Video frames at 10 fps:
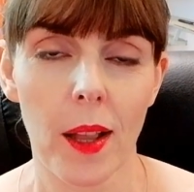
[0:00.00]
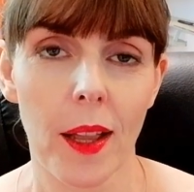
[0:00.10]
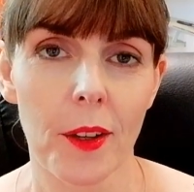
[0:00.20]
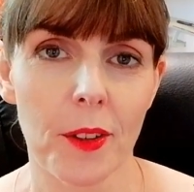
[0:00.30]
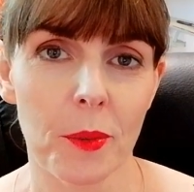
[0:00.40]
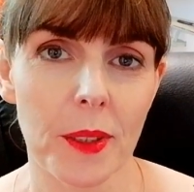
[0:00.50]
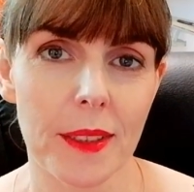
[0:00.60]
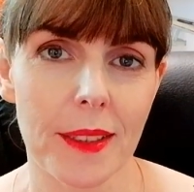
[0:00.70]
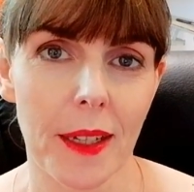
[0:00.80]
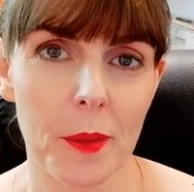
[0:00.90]
Well, I don't know
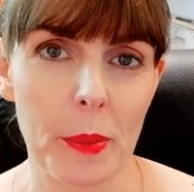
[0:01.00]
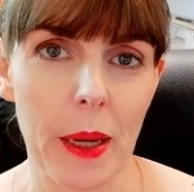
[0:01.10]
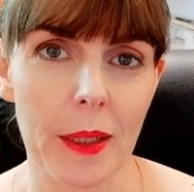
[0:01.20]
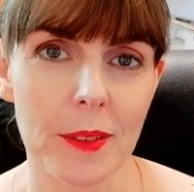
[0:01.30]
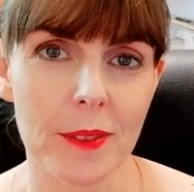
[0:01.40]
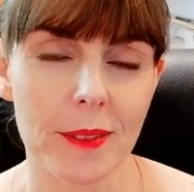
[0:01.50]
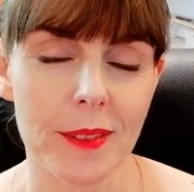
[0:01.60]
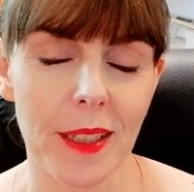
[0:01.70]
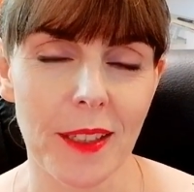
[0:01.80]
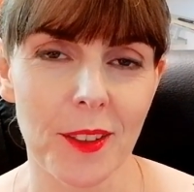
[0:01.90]
what to say about
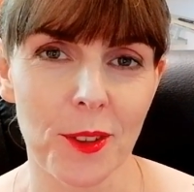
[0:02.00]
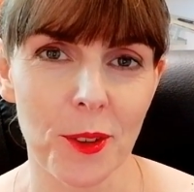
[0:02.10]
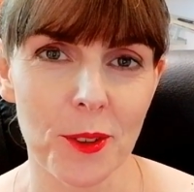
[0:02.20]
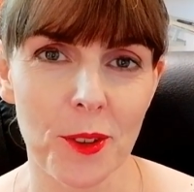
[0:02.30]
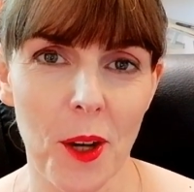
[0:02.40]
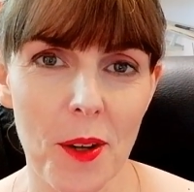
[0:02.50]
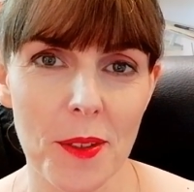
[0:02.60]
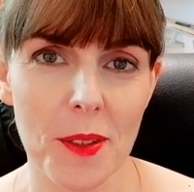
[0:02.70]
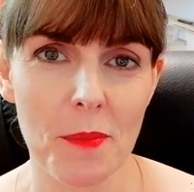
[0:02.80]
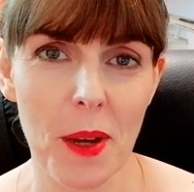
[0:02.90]
Santa Claus
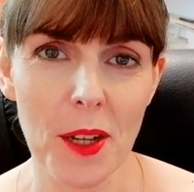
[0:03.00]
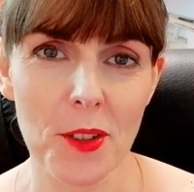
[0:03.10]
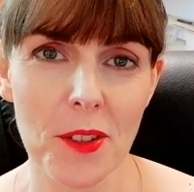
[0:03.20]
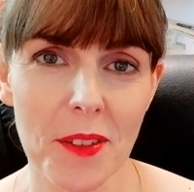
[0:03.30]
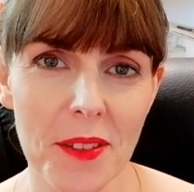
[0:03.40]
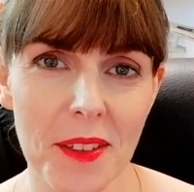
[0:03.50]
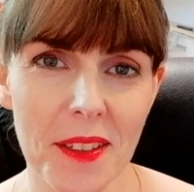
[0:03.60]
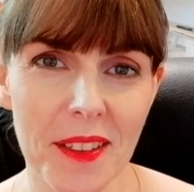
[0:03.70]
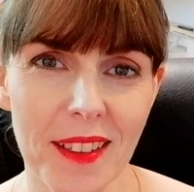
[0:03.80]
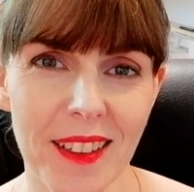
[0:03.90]
Conquers the
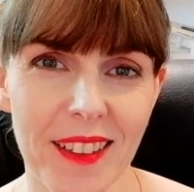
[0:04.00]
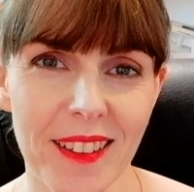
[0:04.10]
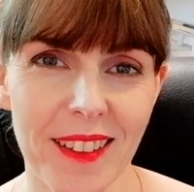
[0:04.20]
Martians.